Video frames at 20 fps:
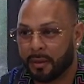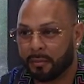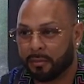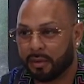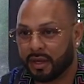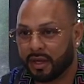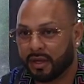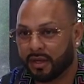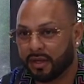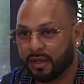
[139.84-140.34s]

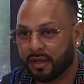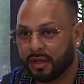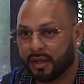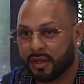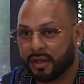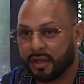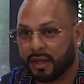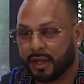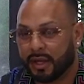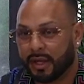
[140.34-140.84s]
but
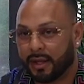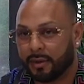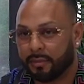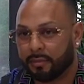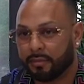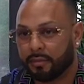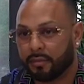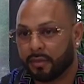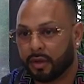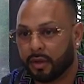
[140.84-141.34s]

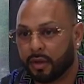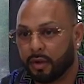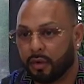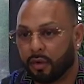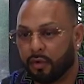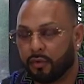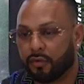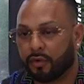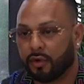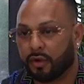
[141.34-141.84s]
um,
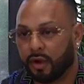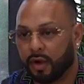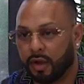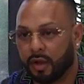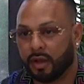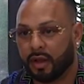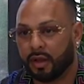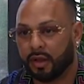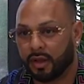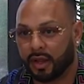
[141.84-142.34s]

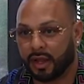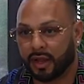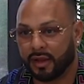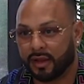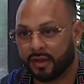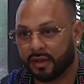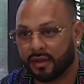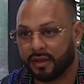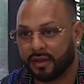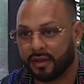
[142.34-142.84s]
overall, like
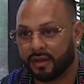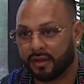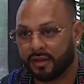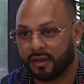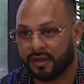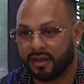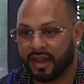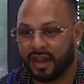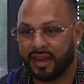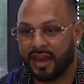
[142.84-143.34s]

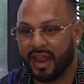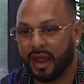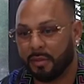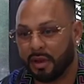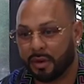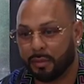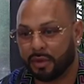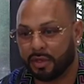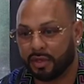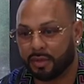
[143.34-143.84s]
the
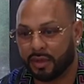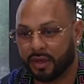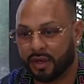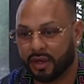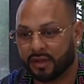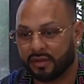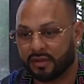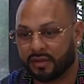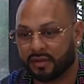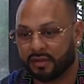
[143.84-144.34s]
dynamic between
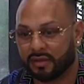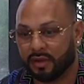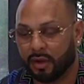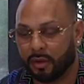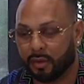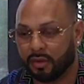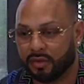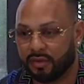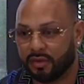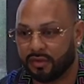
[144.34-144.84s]
us is
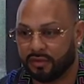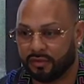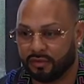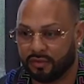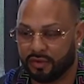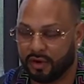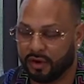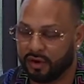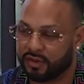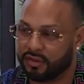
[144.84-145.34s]
always
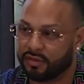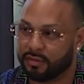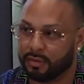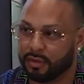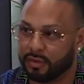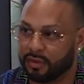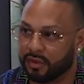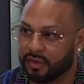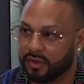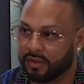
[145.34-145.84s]
very
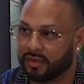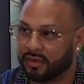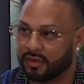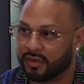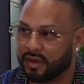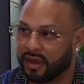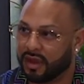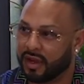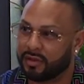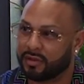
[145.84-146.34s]
smooth.
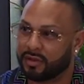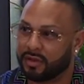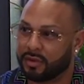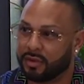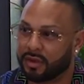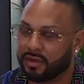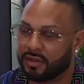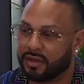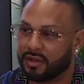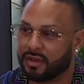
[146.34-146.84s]
Does that answer your
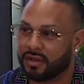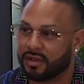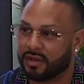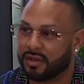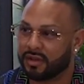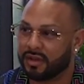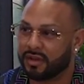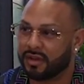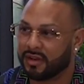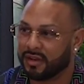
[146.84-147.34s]
question?
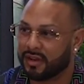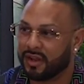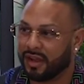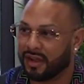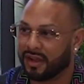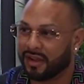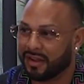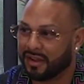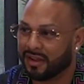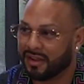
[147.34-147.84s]
Yeah.
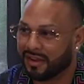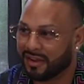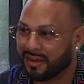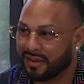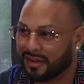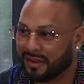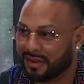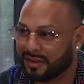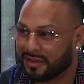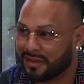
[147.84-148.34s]
Yeah.
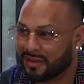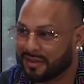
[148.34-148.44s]
Yeah.